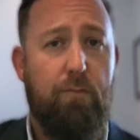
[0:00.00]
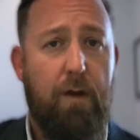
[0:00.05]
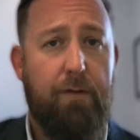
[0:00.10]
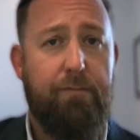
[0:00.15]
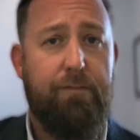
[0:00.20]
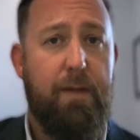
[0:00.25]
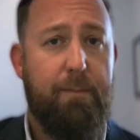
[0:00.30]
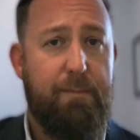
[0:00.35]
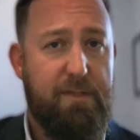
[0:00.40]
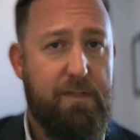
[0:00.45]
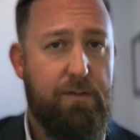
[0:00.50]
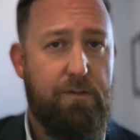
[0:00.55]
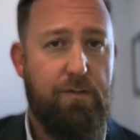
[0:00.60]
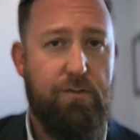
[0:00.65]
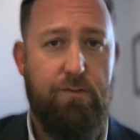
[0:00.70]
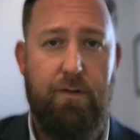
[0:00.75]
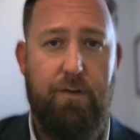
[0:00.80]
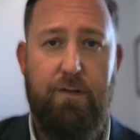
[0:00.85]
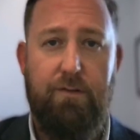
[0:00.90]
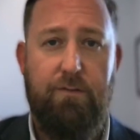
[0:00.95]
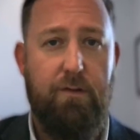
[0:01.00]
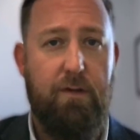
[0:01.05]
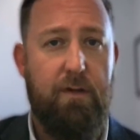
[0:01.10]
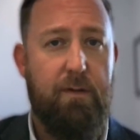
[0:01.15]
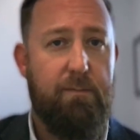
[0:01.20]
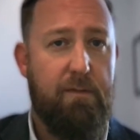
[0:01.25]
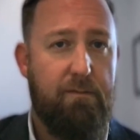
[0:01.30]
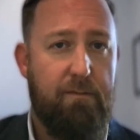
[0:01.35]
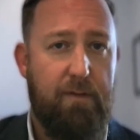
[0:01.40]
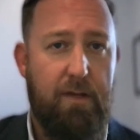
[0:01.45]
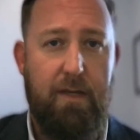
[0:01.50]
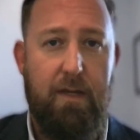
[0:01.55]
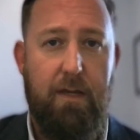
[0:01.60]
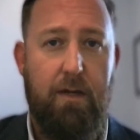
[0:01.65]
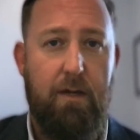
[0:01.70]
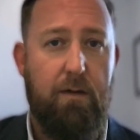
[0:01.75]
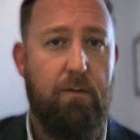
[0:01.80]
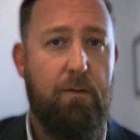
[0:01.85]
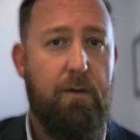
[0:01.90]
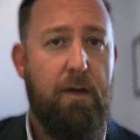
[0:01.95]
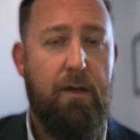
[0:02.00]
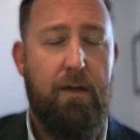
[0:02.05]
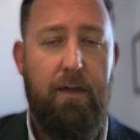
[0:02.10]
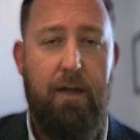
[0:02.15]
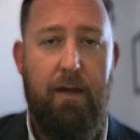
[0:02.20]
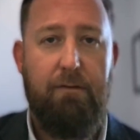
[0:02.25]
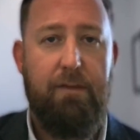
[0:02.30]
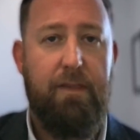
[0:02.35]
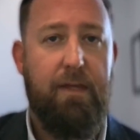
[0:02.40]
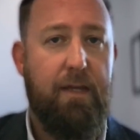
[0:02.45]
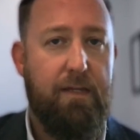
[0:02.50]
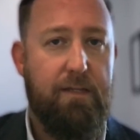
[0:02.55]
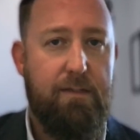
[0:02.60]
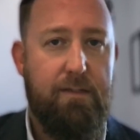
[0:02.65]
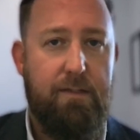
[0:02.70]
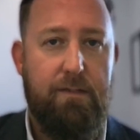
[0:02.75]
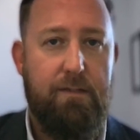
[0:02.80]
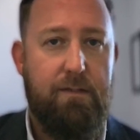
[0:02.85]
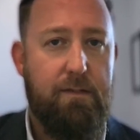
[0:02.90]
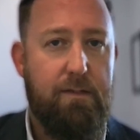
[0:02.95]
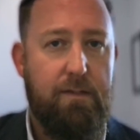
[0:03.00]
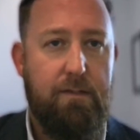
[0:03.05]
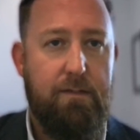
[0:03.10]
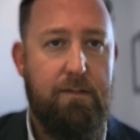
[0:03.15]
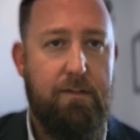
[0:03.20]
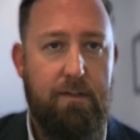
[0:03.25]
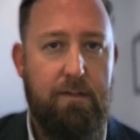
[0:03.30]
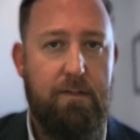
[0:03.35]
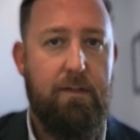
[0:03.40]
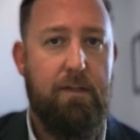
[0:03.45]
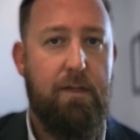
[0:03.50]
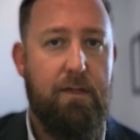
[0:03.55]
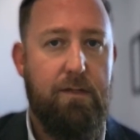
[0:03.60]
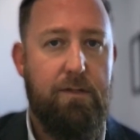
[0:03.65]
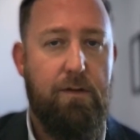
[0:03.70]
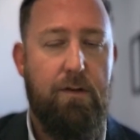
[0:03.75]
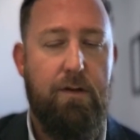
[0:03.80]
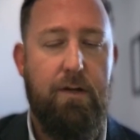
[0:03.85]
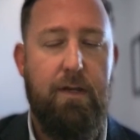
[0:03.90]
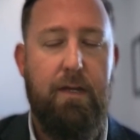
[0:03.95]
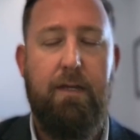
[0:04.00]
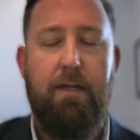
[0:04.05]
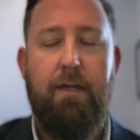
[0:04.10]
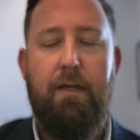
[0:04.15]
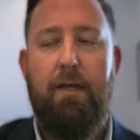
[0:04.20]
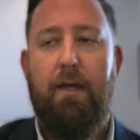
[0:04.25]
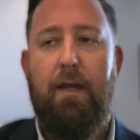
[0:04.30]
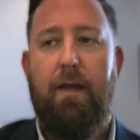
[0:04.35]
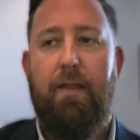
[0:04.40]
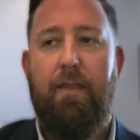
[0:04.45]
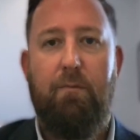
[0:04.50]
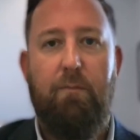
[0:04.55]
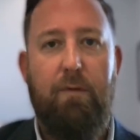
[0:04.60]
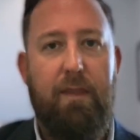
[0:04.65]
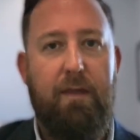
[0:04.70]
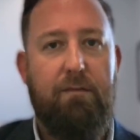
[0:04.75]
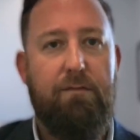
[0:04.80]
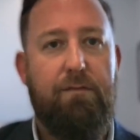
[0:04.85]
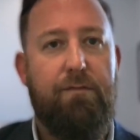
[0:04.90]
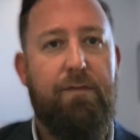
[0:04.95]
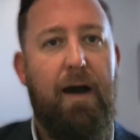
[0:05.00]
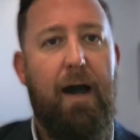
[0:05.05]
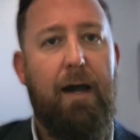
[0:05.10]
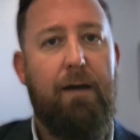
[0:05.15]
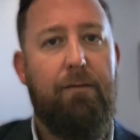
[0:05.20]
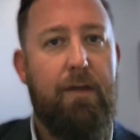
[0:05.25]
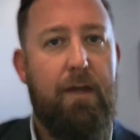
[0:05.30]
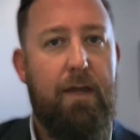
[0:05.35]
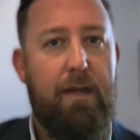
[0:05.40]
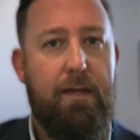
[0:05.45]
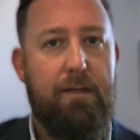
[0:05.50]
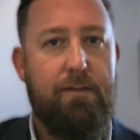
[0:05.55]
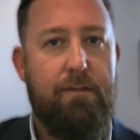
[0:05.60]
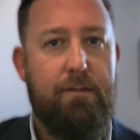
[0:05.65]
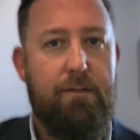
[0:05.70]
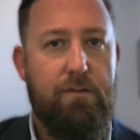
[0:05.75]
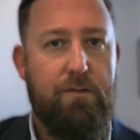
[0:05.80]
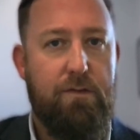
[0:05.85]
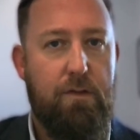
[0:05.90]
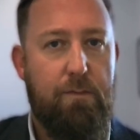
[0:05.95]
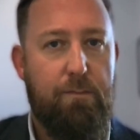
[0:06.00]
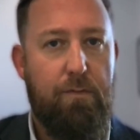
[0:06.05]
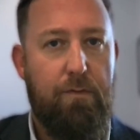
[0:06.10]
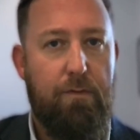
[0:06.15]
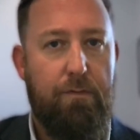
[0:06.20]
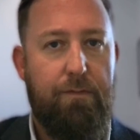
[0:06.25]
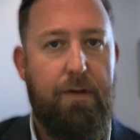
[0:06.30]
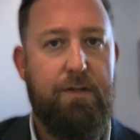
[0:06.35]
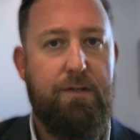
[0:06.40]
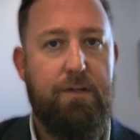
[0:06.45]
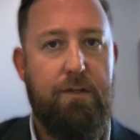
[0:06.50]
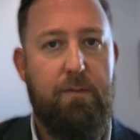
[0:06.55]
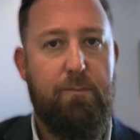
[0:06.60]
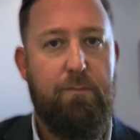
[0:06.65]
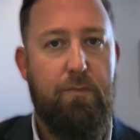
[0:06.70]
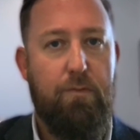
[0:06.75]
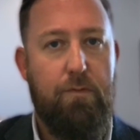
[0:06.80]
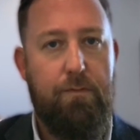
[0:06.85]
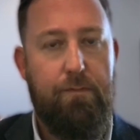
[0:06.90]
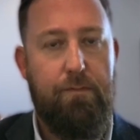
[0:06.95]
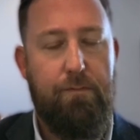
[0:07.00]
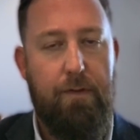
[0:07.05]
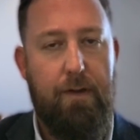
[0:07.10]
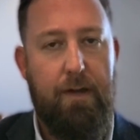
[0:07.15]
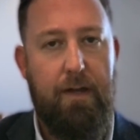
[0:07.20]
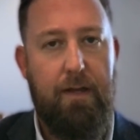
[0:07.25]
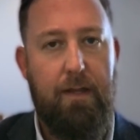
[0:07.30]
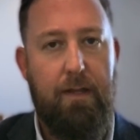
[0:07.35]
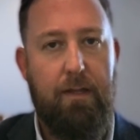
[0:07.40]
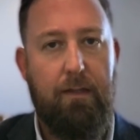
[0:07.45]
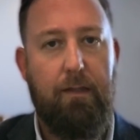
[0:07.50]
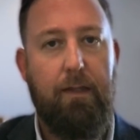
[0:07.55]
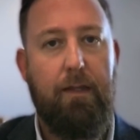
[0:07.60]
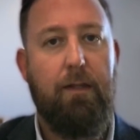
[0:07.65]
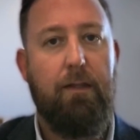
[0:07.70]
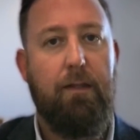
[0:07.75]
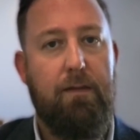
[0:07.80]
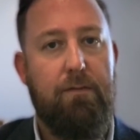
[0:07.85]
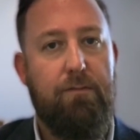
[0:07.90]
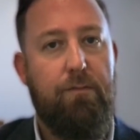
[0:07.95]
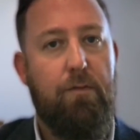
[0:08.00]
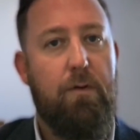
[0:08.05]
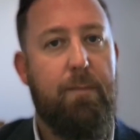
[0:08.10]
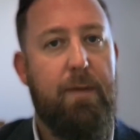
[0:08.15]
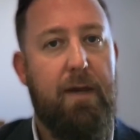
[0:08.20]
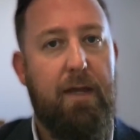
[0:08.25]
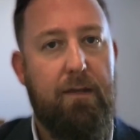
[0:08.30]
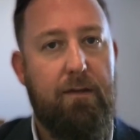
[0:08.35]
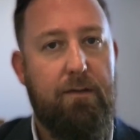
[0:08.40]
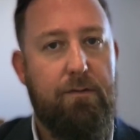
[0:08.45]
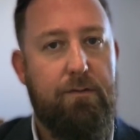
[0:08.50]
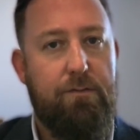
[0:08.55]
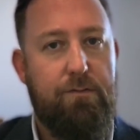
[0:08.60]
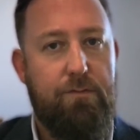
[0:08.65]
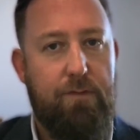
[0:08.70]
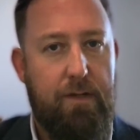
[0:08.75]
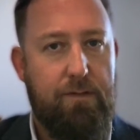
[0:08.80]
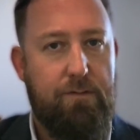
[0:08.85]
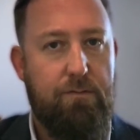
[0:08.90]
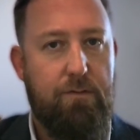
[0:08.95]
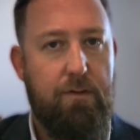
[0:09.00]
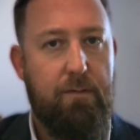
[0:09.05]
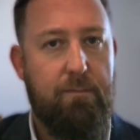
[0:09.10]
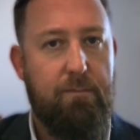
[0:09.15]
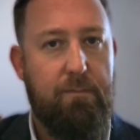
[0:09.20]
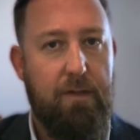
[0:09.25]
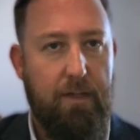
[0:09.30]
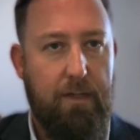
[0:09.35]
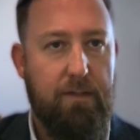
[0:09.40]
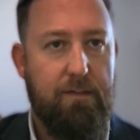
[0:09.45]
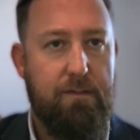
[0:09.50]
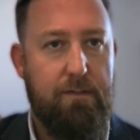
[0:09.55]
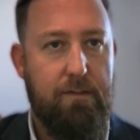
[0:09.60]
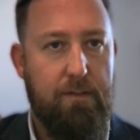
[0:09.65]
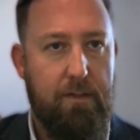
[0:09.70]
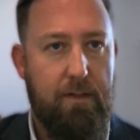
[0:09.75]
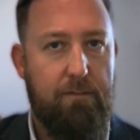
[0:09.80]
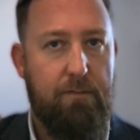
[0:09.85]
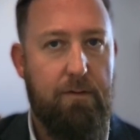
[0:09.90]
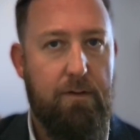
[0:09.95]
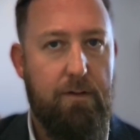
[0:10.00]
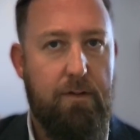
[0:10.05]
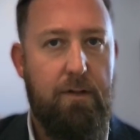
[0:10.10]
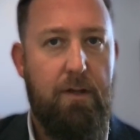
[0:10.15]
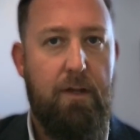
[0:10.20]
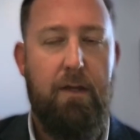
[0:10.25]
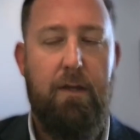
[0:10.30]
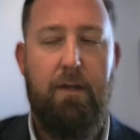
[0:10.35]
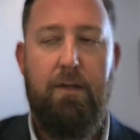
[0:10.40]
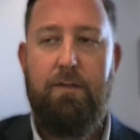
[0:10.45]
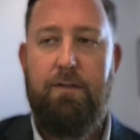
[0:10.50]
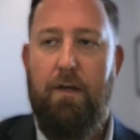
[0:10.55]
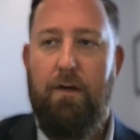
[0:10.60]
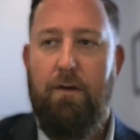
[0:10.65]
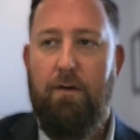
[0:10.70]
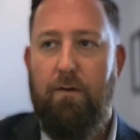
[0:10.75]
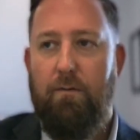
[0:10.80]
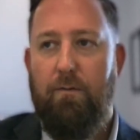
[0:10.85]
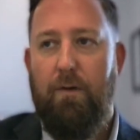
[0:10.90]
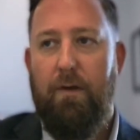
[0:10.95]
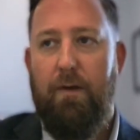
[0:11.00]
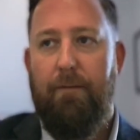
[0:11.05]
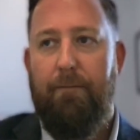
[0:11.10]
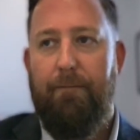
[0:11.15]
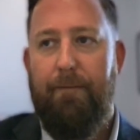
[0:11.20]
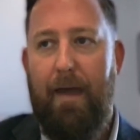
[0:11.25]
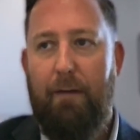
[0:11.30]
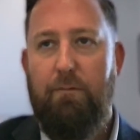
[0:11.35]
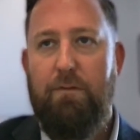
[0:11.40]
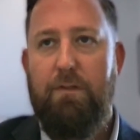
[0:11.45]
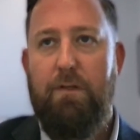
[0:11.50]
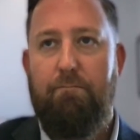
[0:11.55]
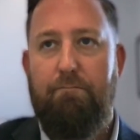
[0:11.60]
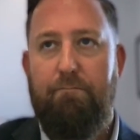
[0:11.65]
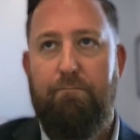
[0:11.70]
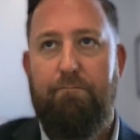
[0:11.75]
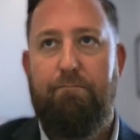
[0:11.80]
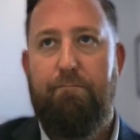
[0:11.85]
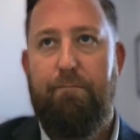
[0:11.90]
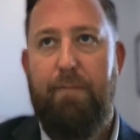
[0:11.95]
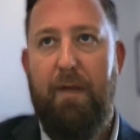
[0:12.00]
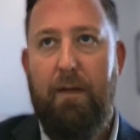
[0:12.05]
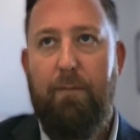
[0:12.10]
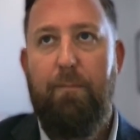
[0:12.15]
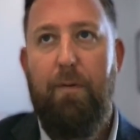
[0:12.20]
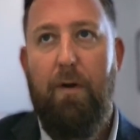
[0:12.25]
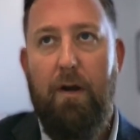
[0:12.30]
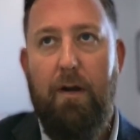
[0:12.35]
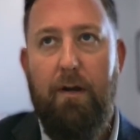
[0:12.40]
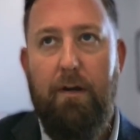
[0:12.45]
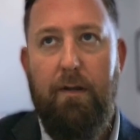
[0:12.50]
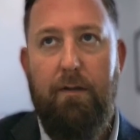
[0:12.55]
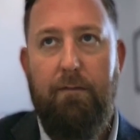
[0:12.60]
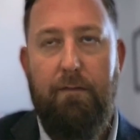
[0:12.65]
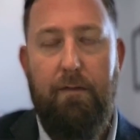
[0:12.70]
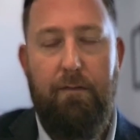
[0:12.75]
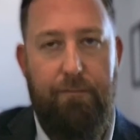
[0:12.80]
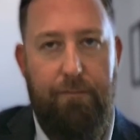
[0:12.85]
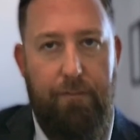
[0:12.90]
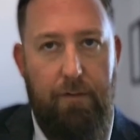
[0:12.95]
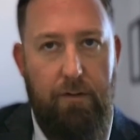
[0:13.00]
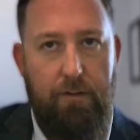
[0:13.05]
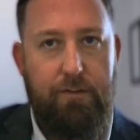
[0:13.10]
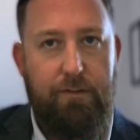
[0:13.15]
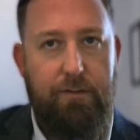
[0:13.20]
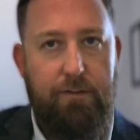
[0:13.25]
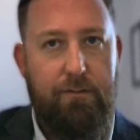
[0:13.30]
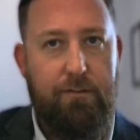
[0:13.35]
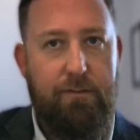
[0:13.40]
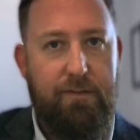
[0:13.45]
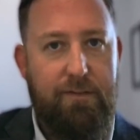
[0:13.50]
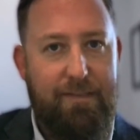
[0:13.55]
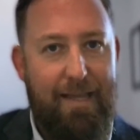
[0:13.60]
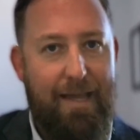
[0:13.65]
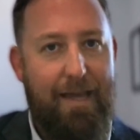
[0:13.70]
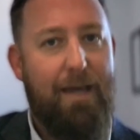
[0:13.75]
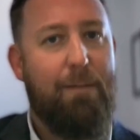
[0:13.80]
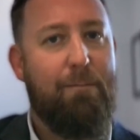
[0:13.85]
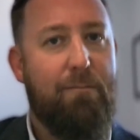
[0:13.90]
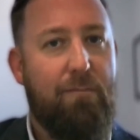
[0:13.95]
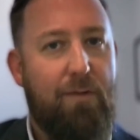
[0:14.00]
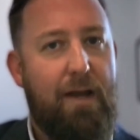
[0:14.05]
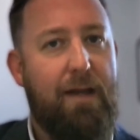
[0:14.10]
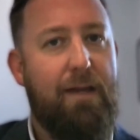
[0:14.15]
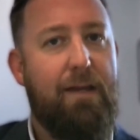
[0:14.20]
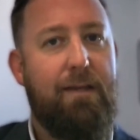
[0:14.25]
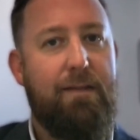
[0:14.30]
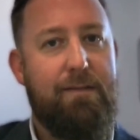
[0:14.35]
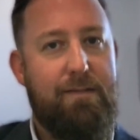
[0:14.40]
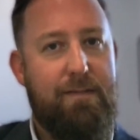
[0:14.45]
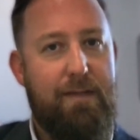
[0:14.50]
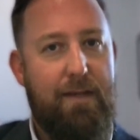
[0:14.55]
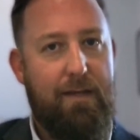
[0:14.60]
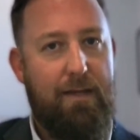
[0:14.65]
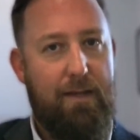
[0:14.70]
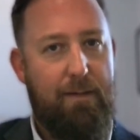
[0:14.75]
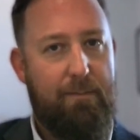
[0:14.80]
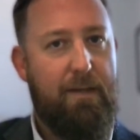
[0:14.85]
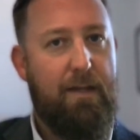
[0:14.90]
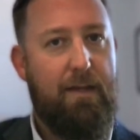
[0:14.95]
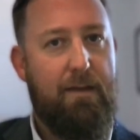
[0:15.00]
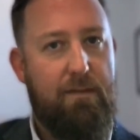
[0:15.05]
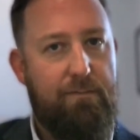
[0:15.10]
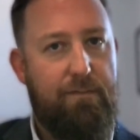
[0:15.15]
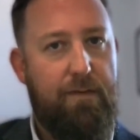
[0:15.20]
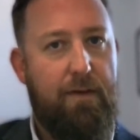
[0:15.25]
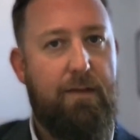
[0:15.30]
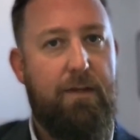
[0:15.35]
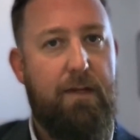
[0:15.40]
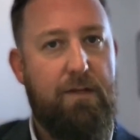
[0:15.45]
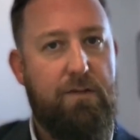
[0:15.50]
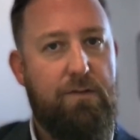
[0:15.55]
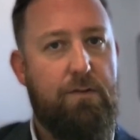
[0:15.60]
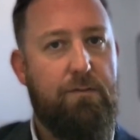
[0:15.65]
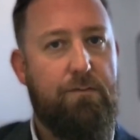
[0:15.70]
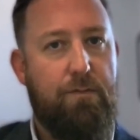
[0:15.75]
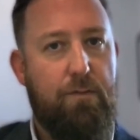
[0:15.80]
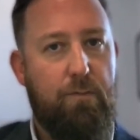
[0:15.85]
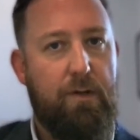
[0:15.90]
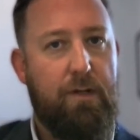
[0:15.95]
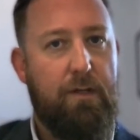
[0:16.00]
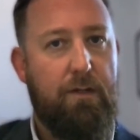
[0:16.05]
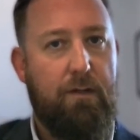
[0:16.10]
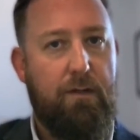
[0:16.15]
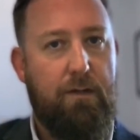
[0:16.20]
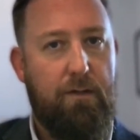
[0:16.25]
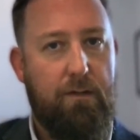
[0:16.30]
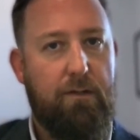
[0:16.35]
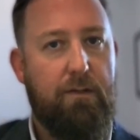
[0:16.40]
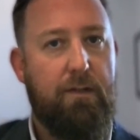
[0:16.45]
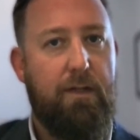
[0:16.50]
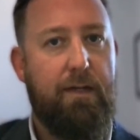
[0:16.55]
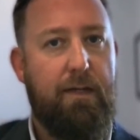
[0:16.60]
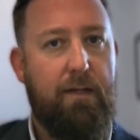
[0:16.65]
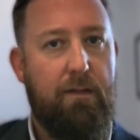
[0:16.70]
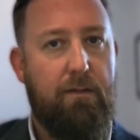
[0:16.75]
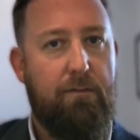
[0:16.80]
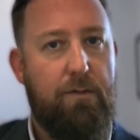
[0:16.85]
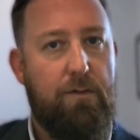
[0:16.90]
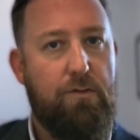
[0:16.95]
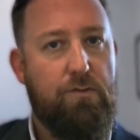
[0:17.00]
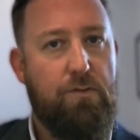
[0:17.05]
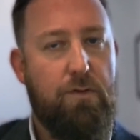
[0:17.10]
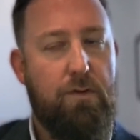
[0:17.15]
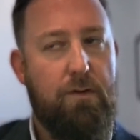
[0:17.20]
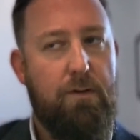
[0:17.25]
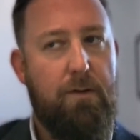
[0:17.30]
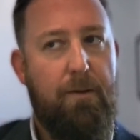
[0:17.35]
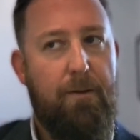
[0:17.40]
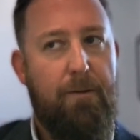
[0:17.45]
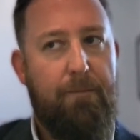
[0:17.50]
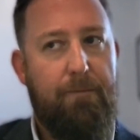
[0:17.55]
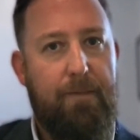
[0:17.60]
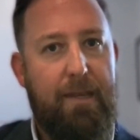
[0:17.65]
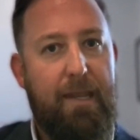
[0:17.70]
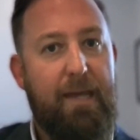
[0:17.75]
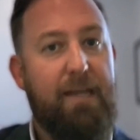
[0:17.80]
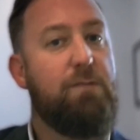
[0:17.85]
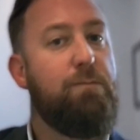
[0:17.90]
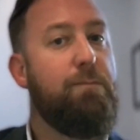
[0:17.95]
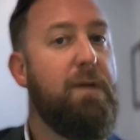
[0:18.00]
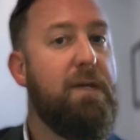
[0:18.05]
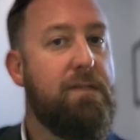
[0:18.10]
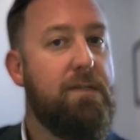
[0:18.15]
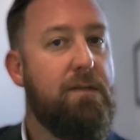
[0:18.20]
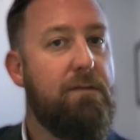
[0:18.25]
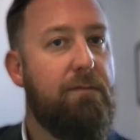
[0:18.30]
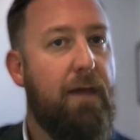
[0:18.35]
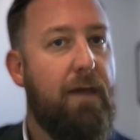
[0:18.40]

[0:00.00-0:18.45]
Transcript: rough deposition transcript, the video, everything gets sent to the attorney. And then within 5 days, there's a professionally proofread and legally formatted transcript that gets delivered. So that was a big part of the first step, right, in setting up kind of the foundation for what it could look like in the future. The next piece of